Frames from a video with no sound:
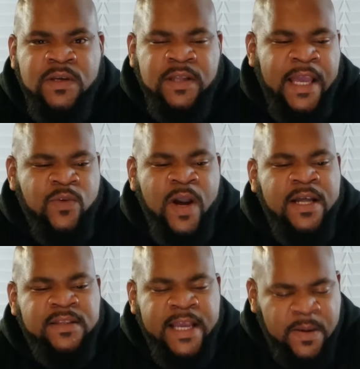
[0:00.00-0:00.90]
Like, you
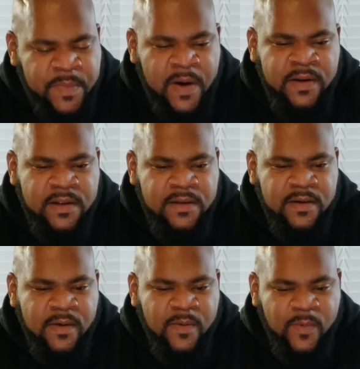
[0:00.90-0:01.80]
gotta think about it.
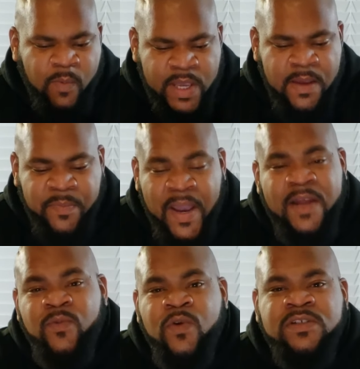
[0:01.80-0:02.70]
We in
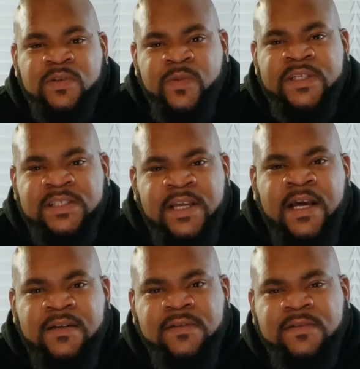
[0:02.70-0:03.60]
Baton Rouge,
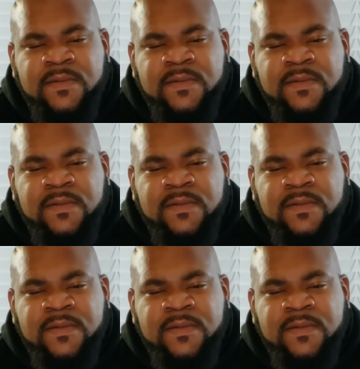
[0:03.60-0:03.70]
Louisiana.